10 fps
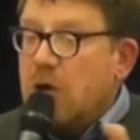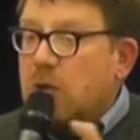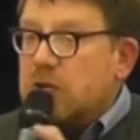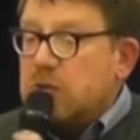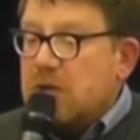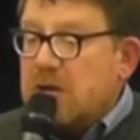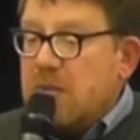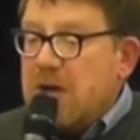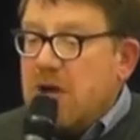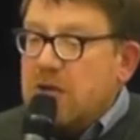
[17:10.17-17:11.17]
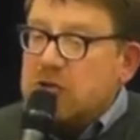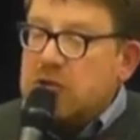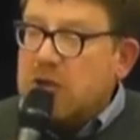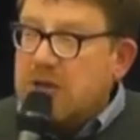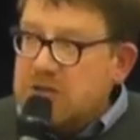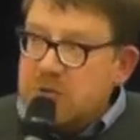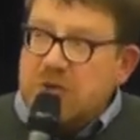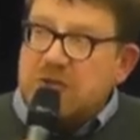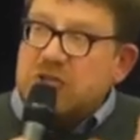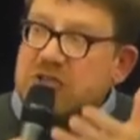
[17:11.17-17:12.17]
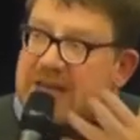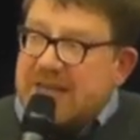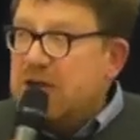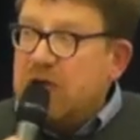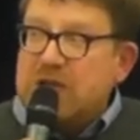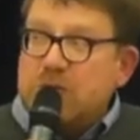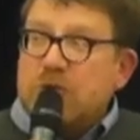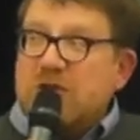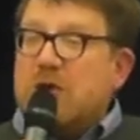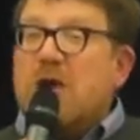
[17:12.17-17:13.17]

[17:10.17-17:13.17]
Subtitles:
We're talking about journalism, but the satellites also,